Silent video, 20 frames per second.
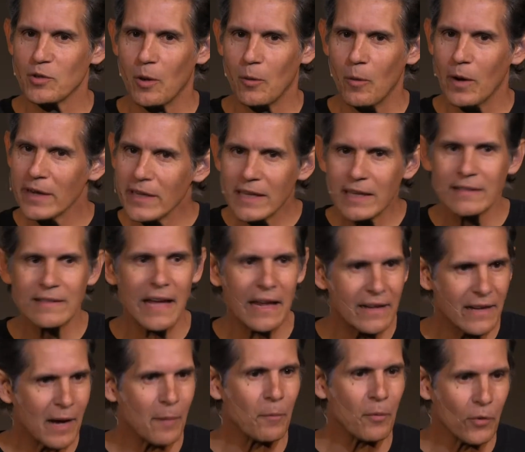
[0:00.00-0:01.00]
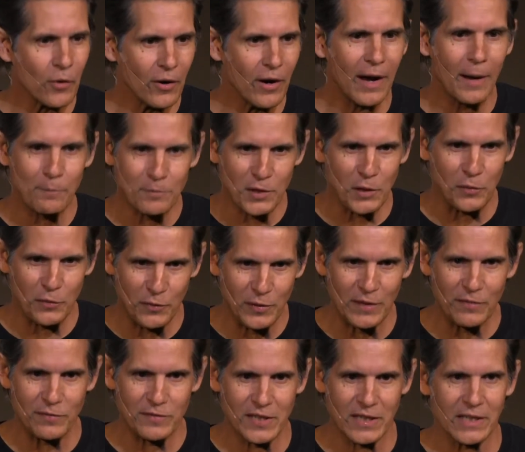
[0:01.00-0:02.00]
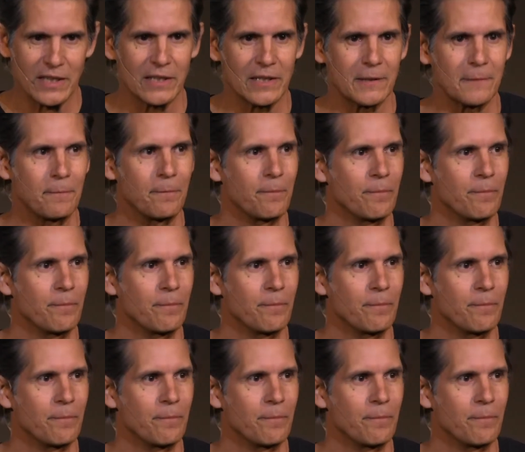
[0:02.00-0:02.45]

I want to get that number up to 15?